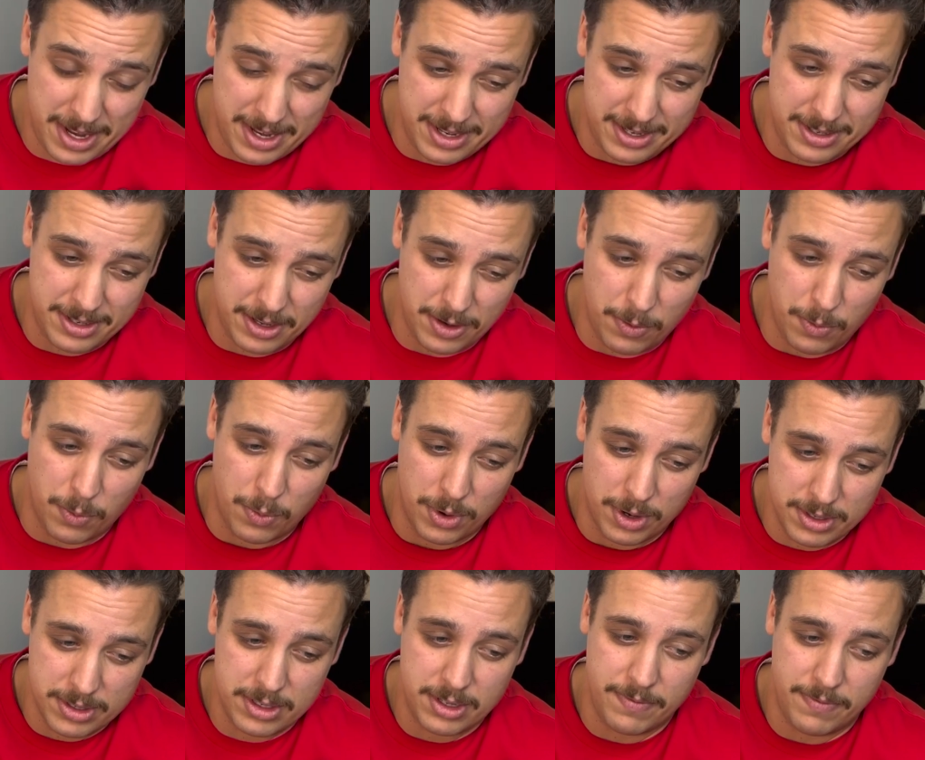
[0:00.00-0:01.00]
Is the
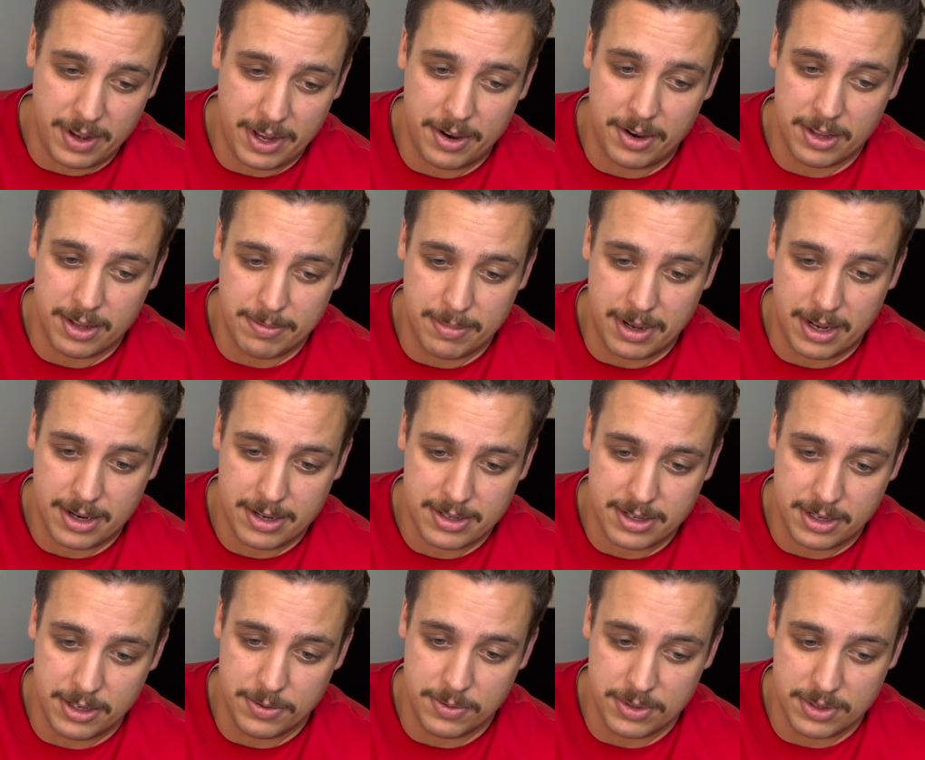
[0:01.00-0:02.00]
worst defender on the Bucks,
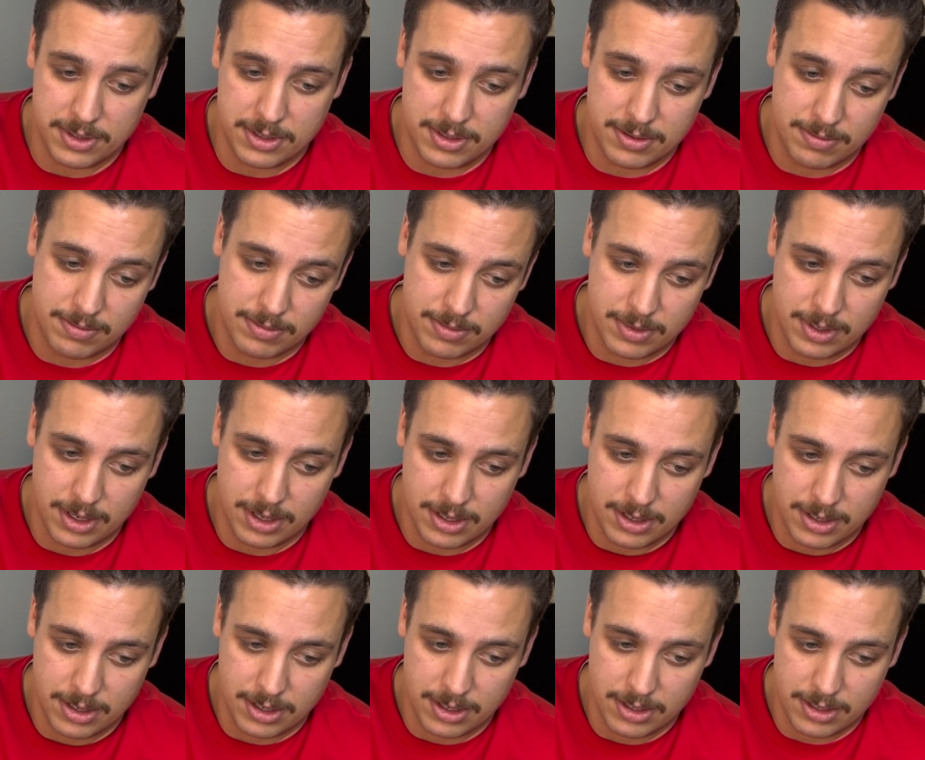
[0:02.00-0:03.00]
and he was
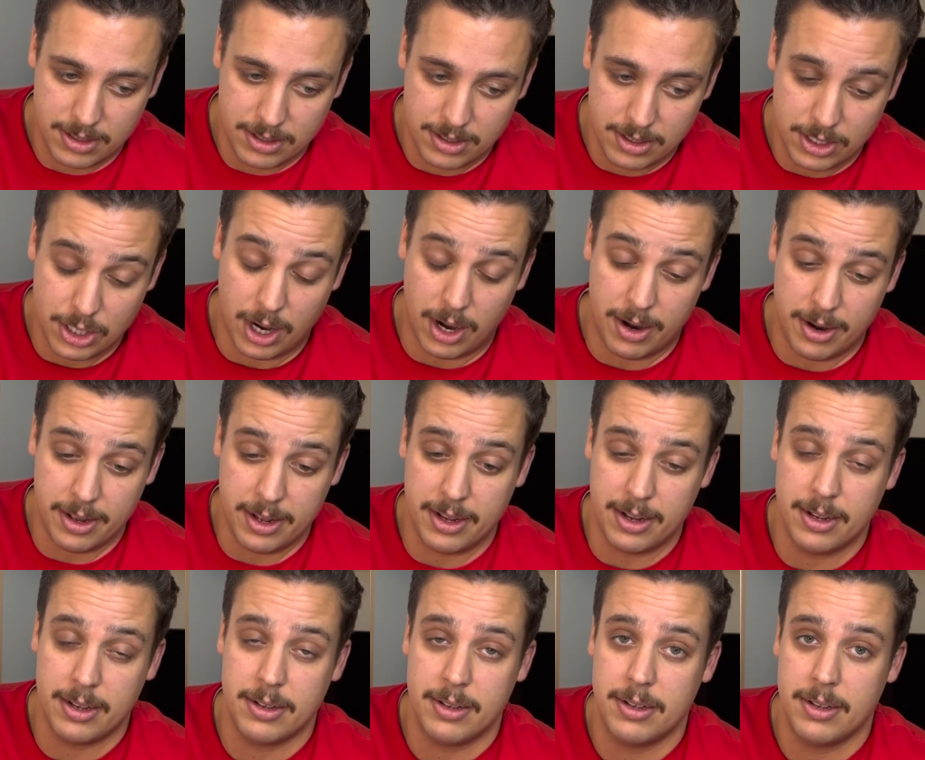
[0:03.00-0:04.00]

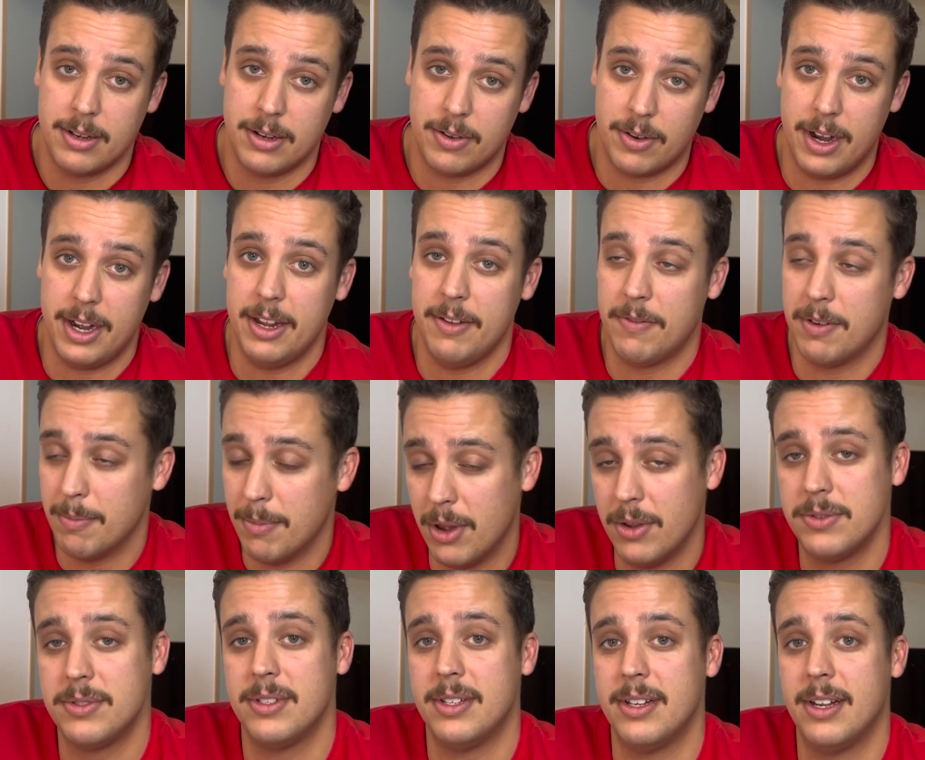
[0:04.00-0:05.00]
guarding Grady for
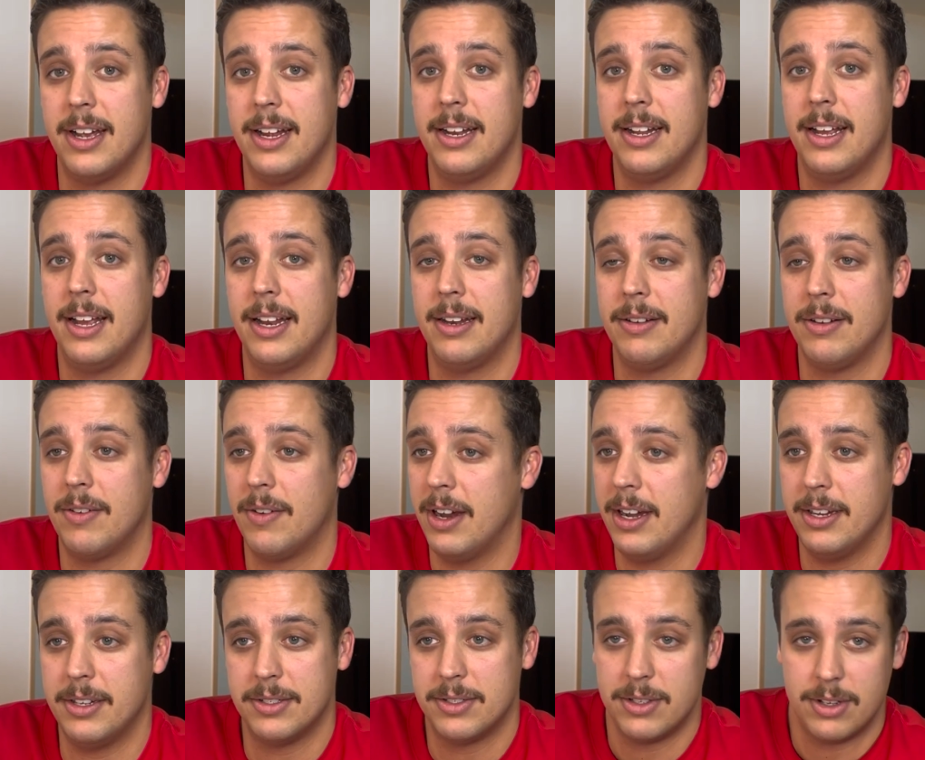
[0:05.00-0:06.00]
most of the night, and
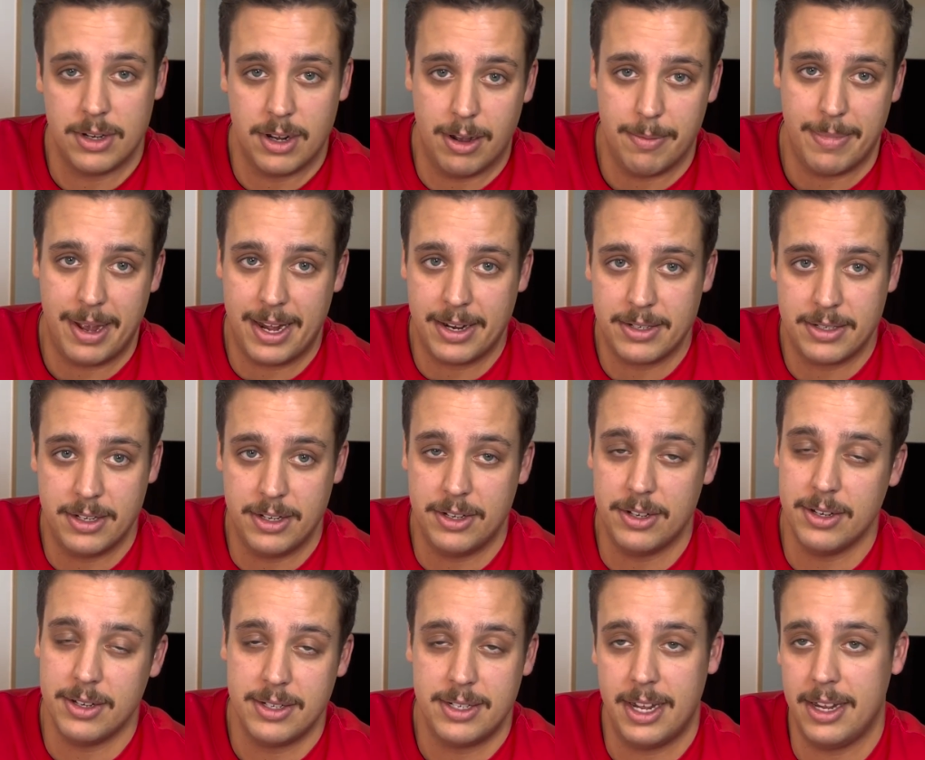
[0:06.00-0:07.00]
Grady just looked outmatched. He
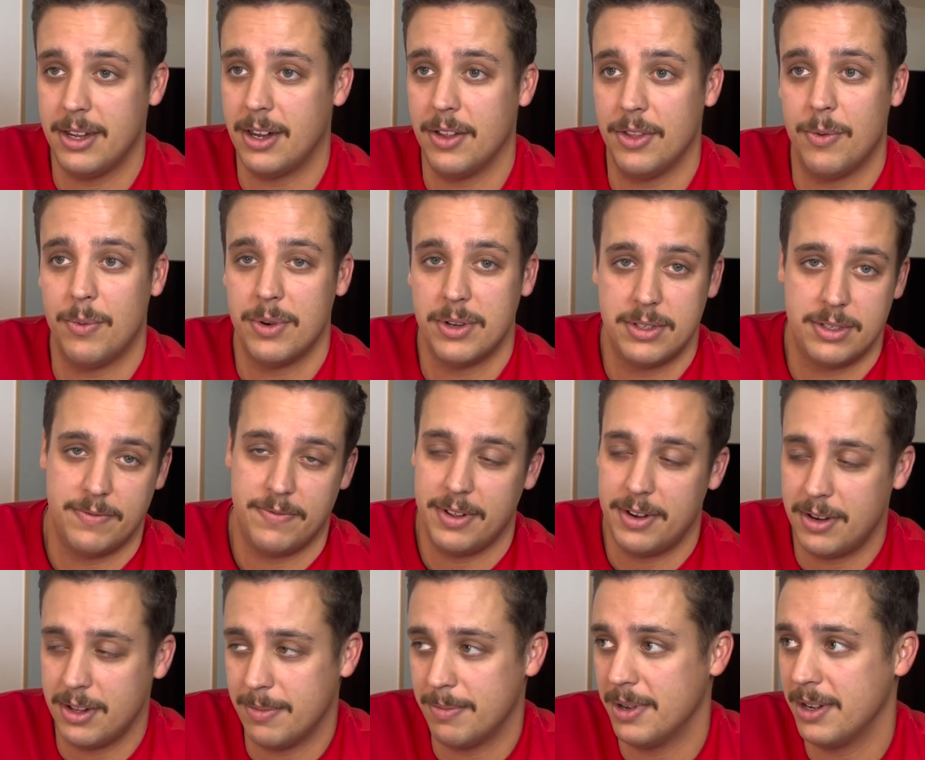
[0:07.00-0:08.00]
couldn't take on the worst
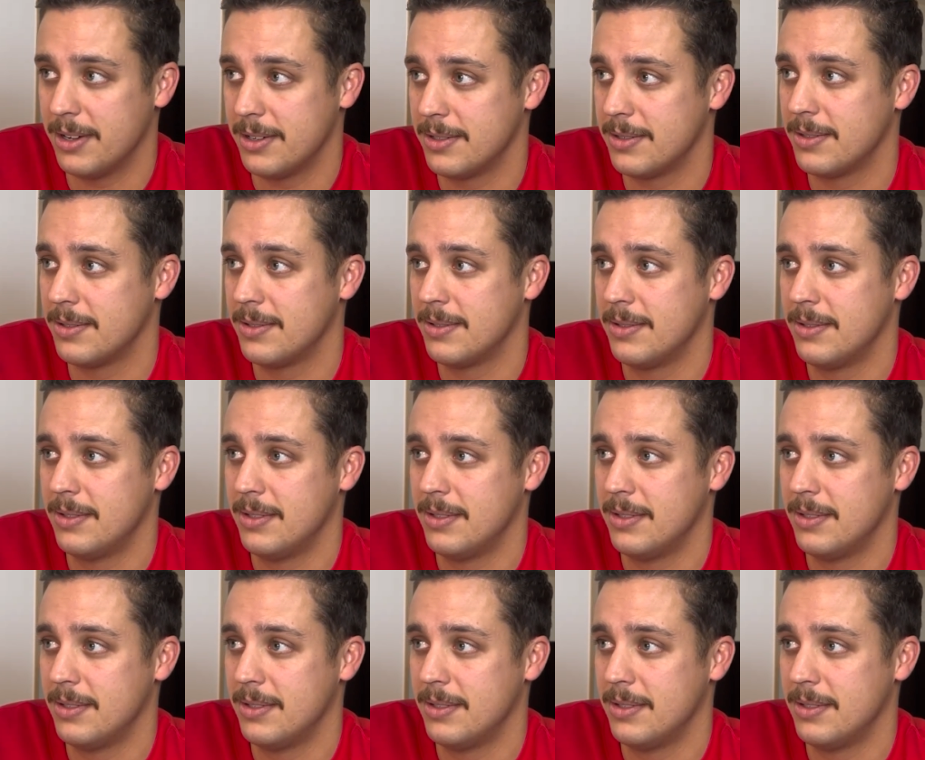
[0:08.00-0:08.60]
defender in the Bucks.